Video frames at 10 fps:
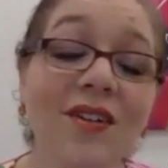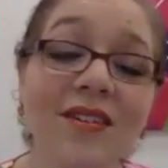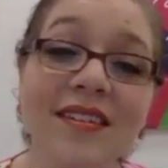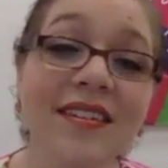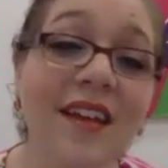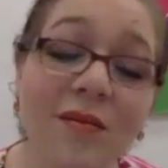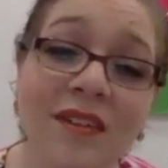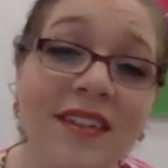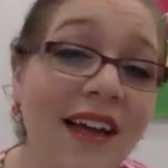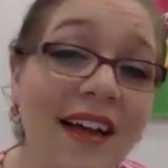
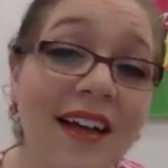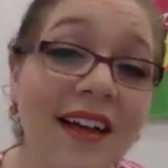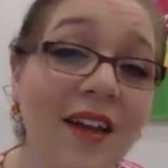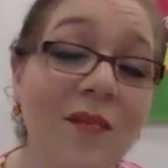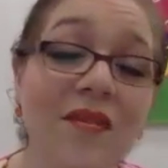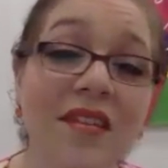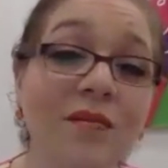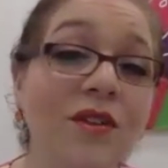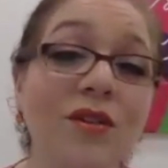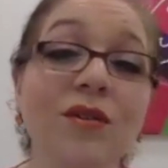Sometimes I'm
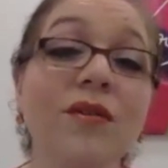too